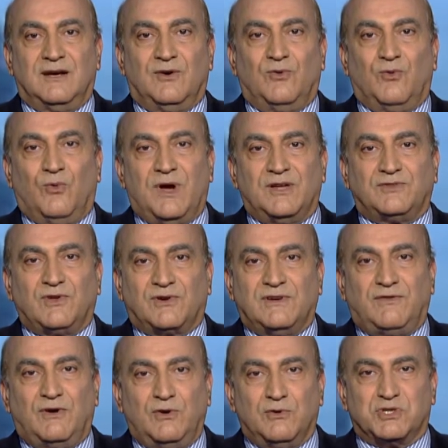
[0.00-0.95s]
were the
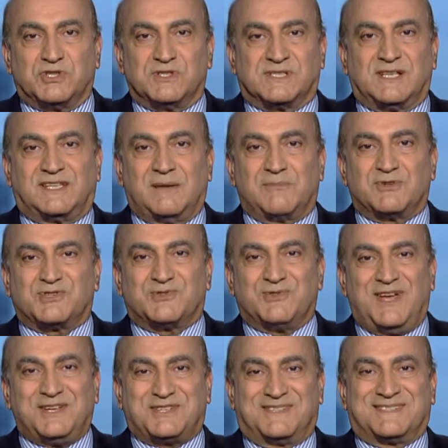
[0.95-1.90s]
revolutions, the
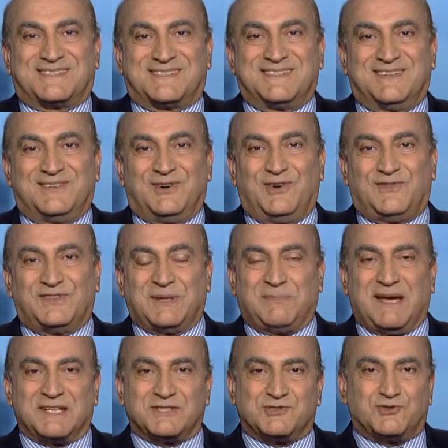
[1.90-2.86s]
demonstrations. Over the
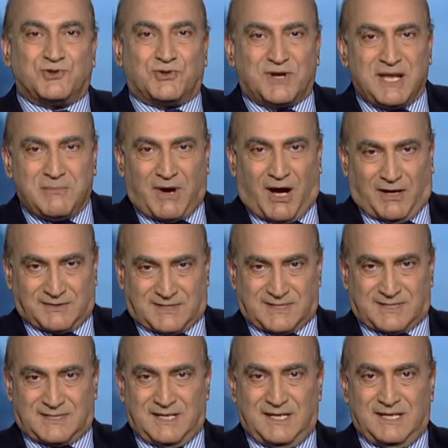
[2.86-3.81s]
past 3
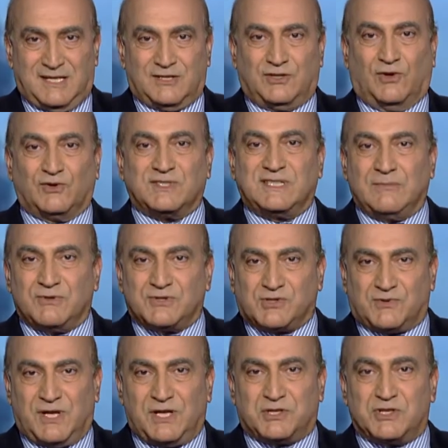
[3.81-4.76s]
months, those
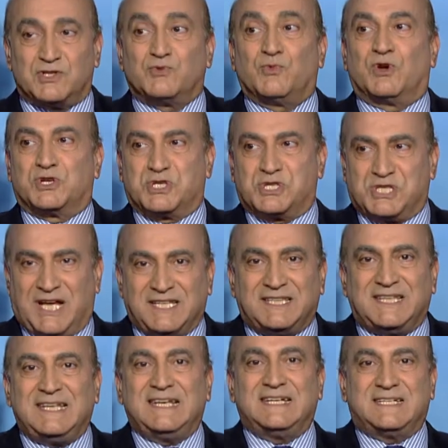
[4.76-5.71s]
demonstrations were
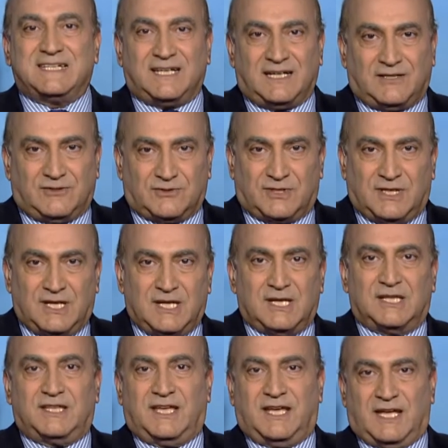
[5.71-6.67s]
shutting down
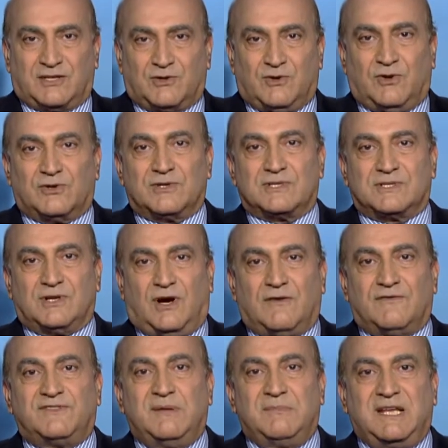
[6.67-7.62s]
the headquarters
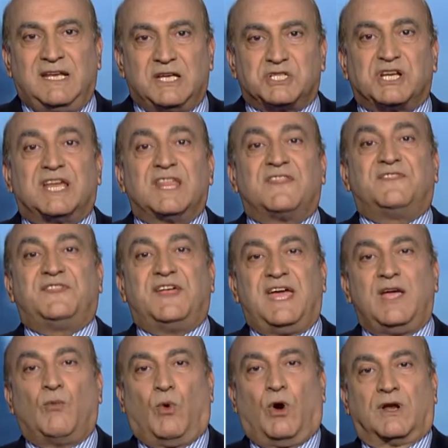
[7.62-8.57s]
of the militia
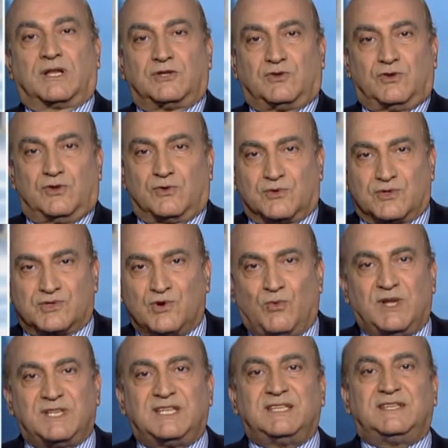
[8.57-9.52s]
they wanted to use. So
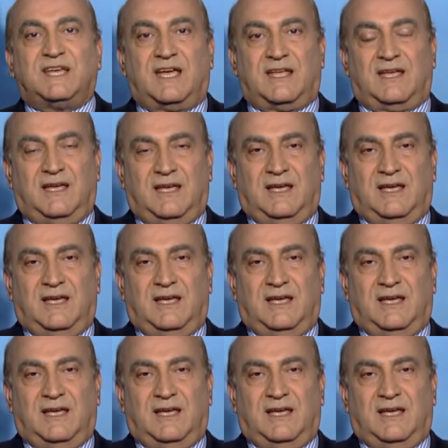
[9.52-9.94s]
what did they